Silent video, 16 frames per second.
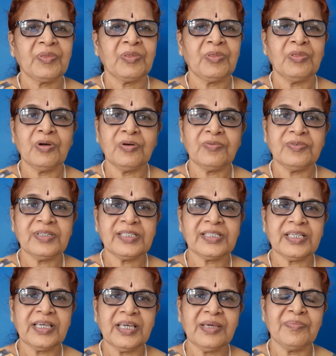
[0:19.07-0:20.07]
though we
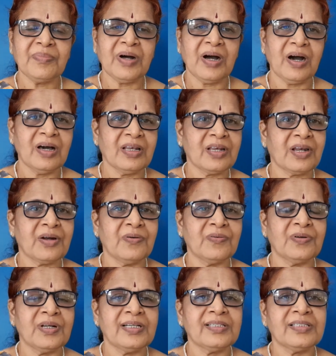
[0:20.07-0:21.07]
see him all
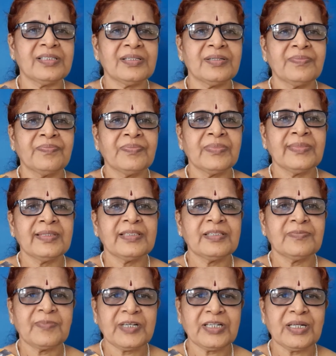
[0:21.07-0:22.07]
around us,
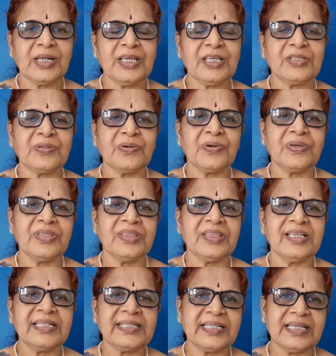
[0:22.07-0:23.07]
especially so in
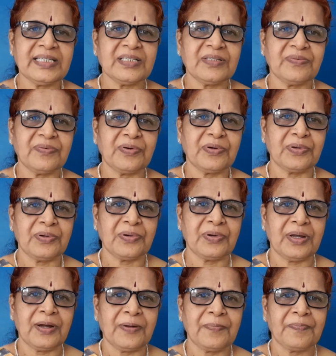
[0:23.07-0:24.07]
these days of
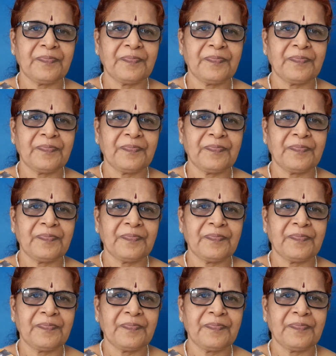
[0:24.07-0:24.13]
corona.